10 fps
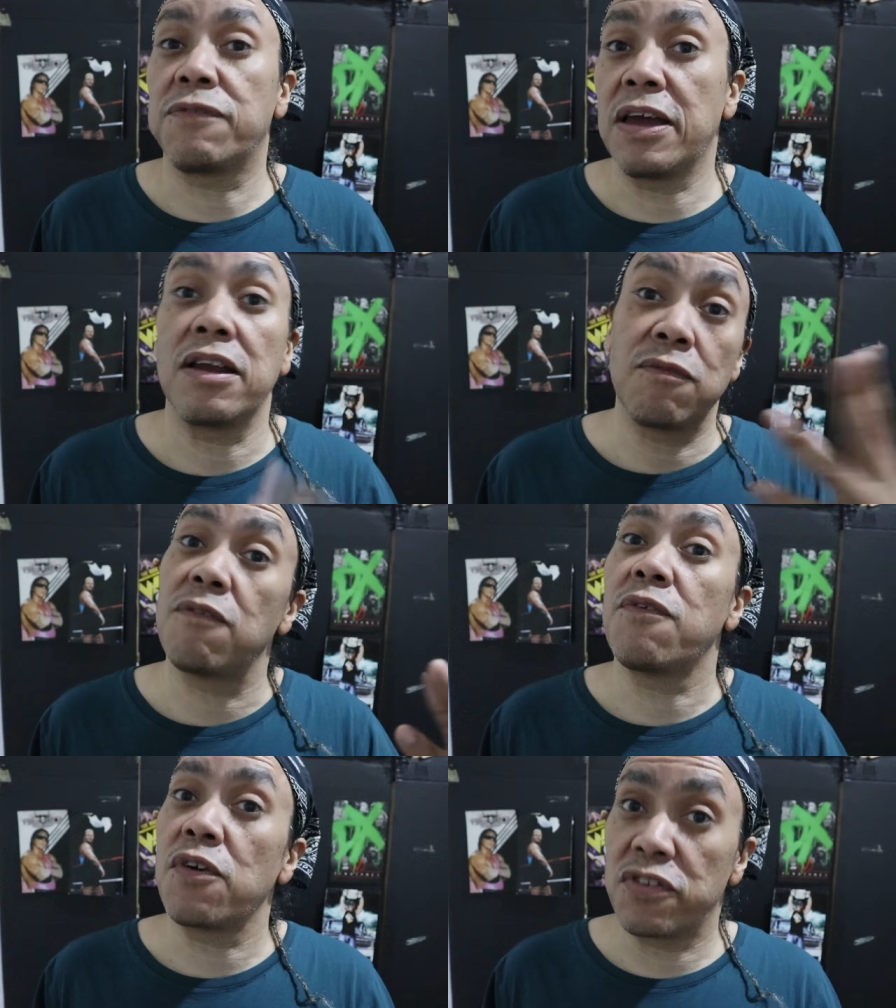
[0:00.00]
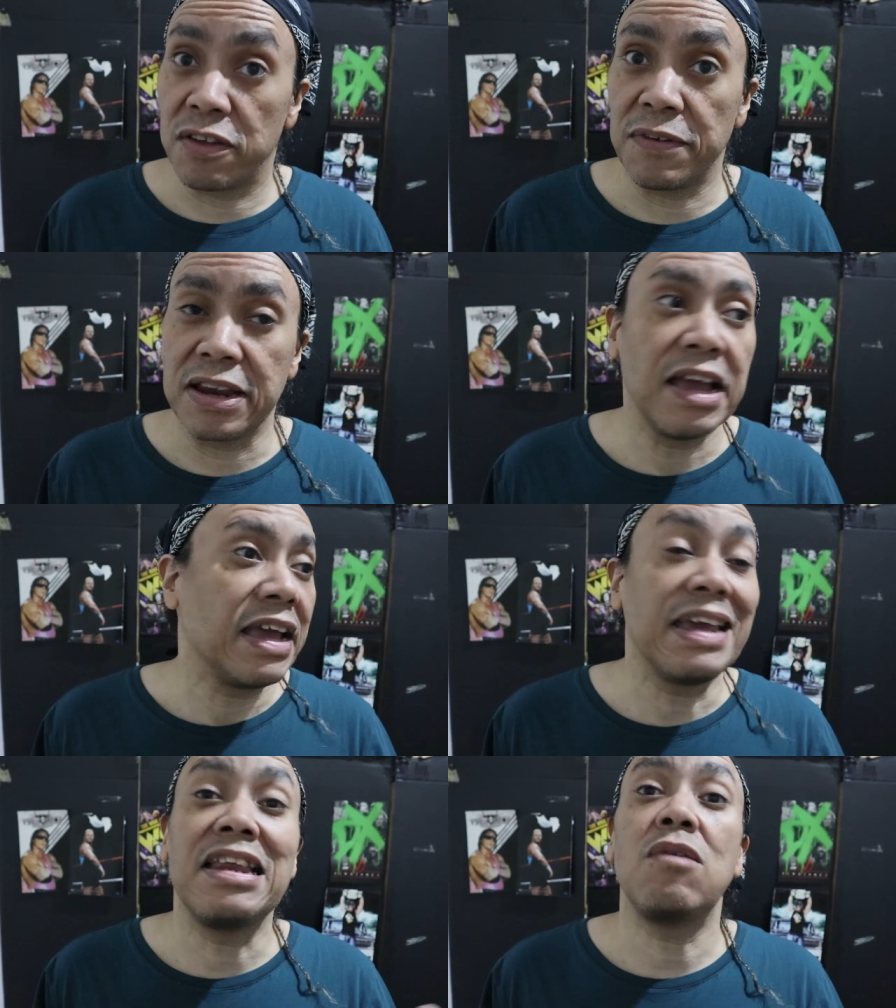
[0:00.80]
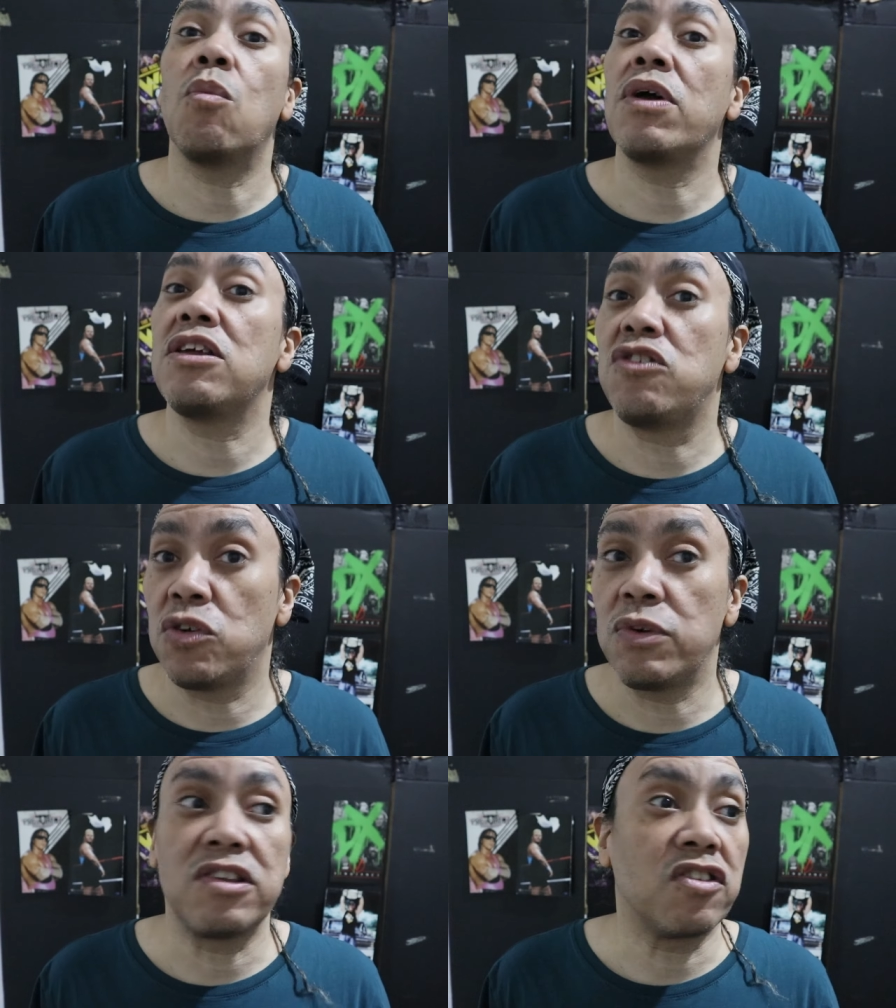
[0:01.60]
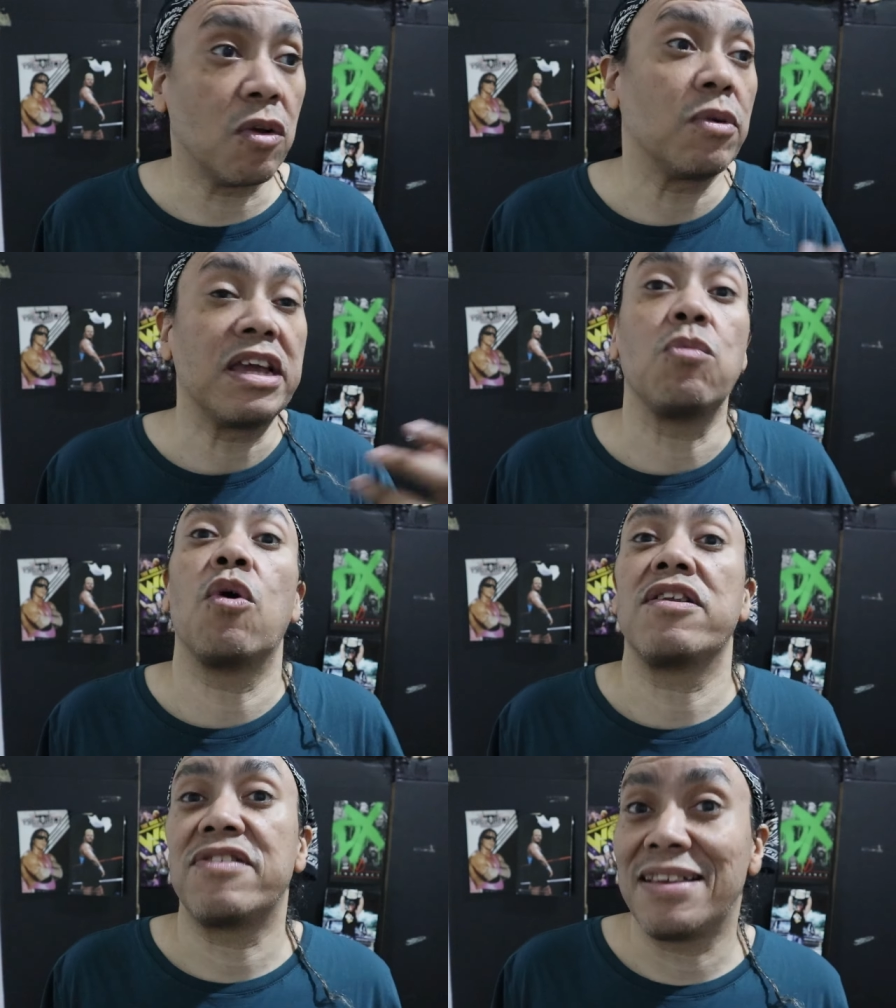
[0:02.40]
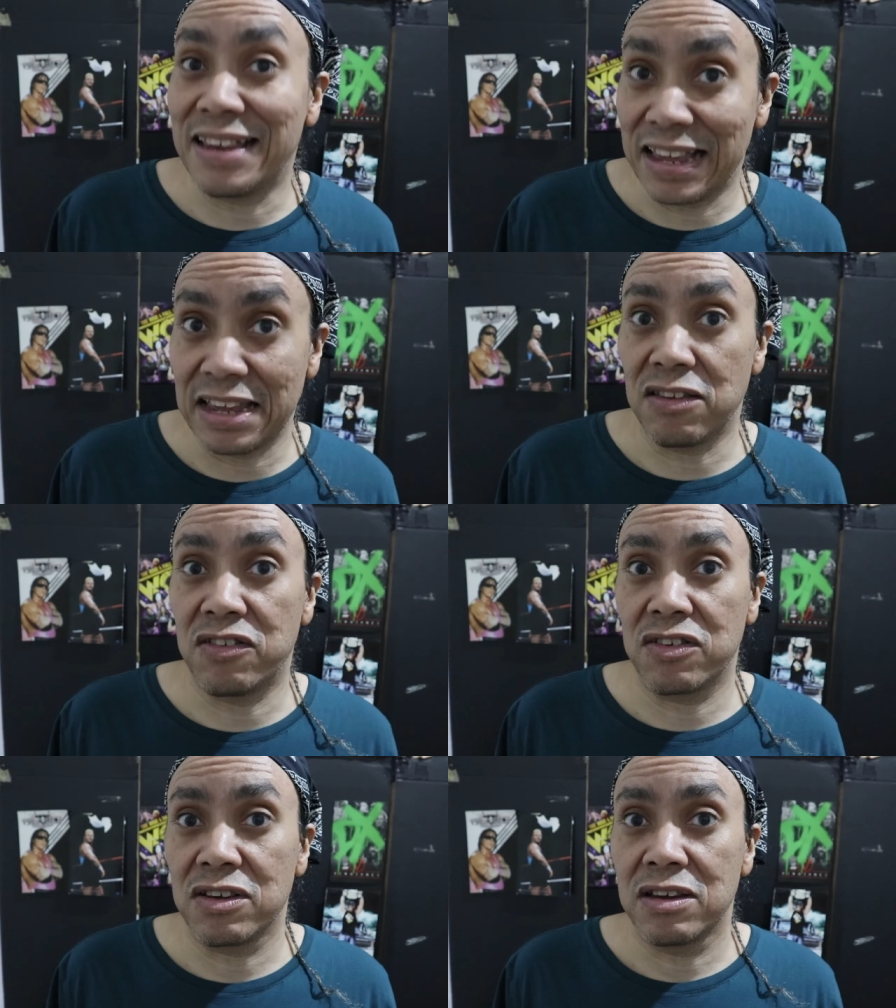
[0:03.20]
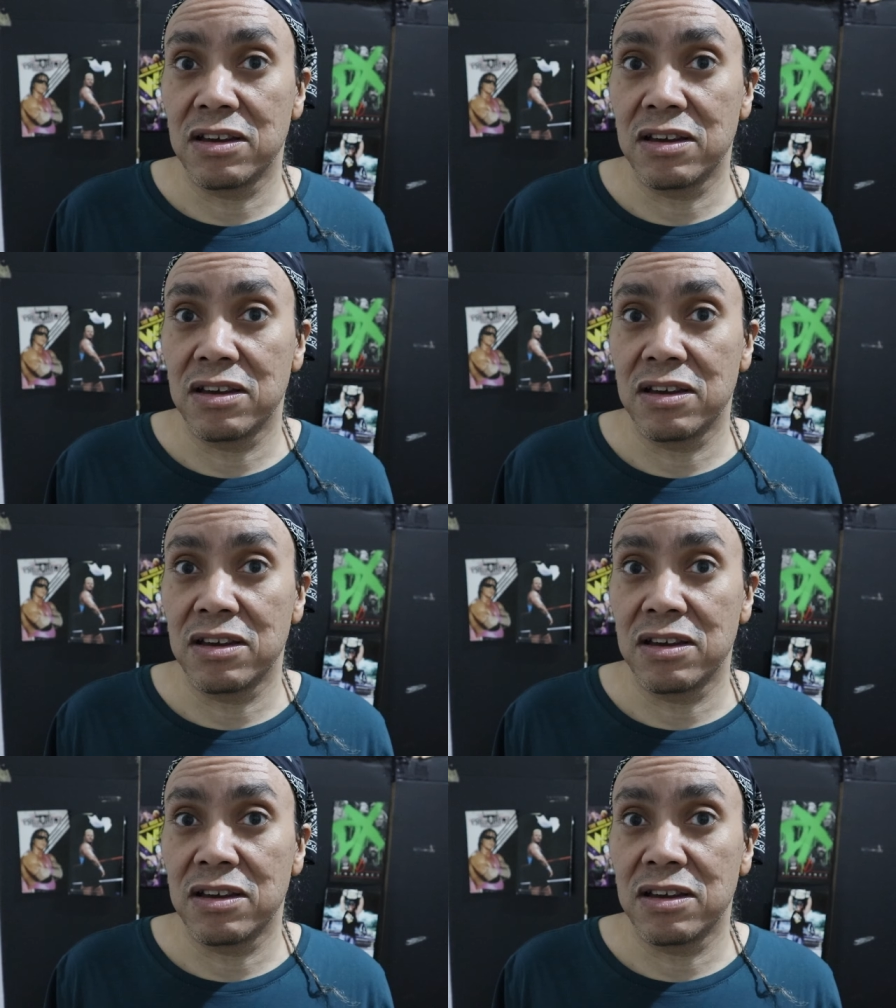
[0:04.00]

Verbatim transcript: Flair, the reverse of it. He didn't want to do it to someone he wants to teach